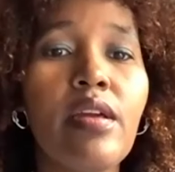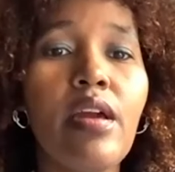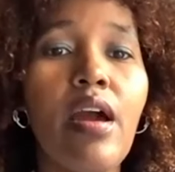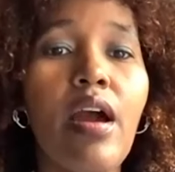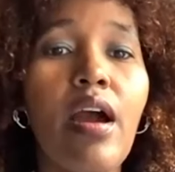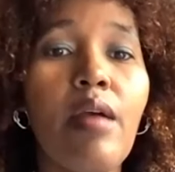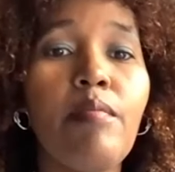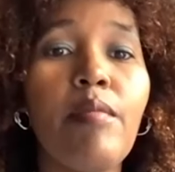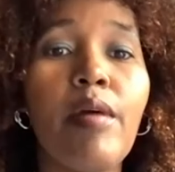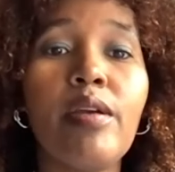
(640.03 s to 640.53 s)

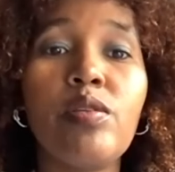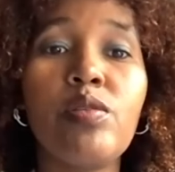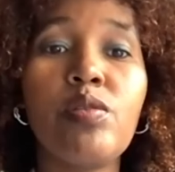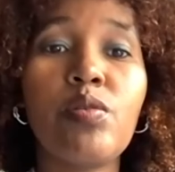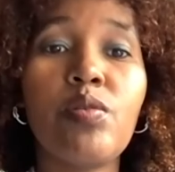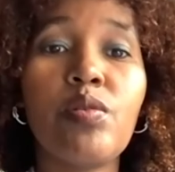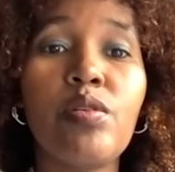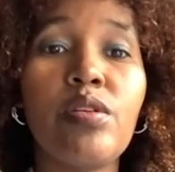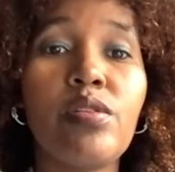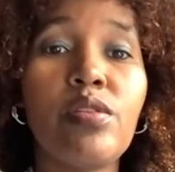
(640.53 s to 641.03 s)
My
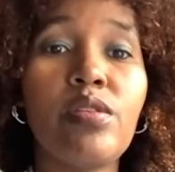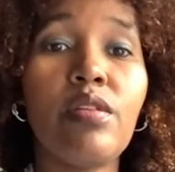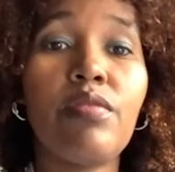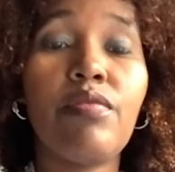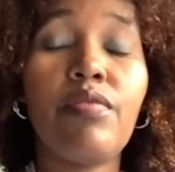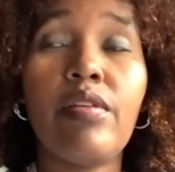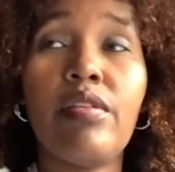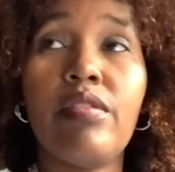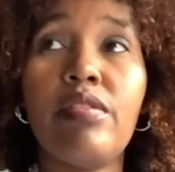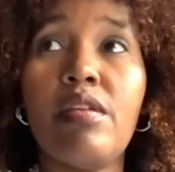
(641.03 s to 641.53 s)
story is
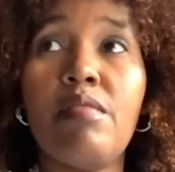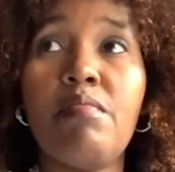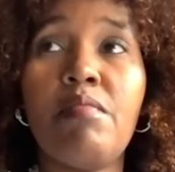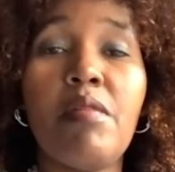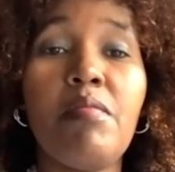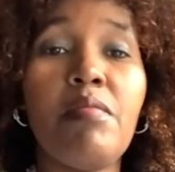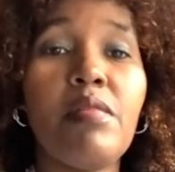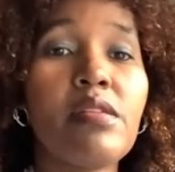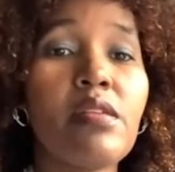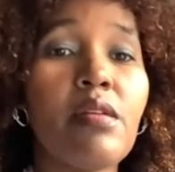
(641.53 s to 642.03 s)
different than
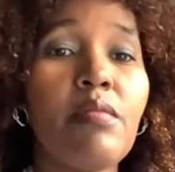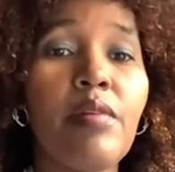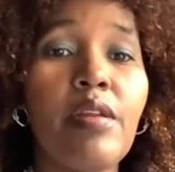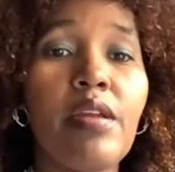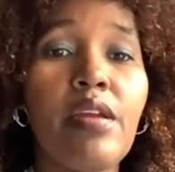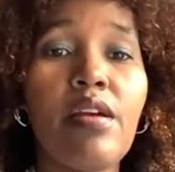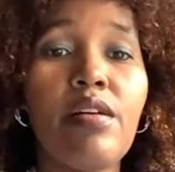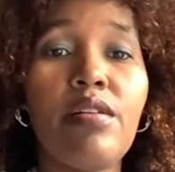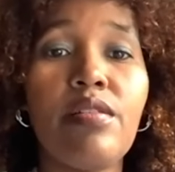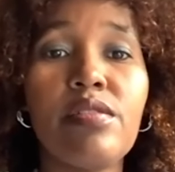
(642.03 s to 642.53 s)
maybe somebody
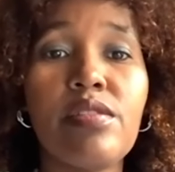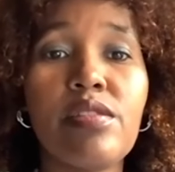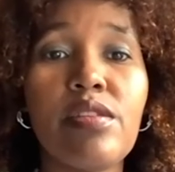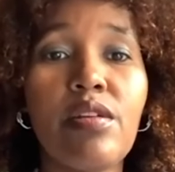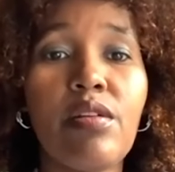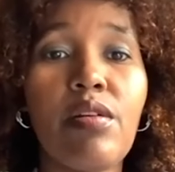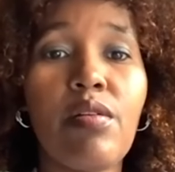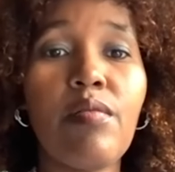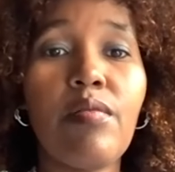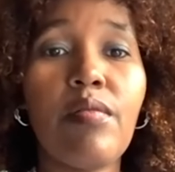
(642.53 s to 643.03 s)
else, you
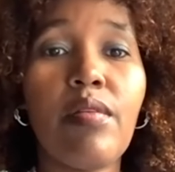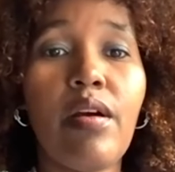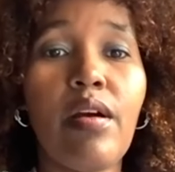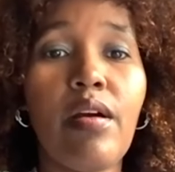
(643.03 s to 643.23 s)
know.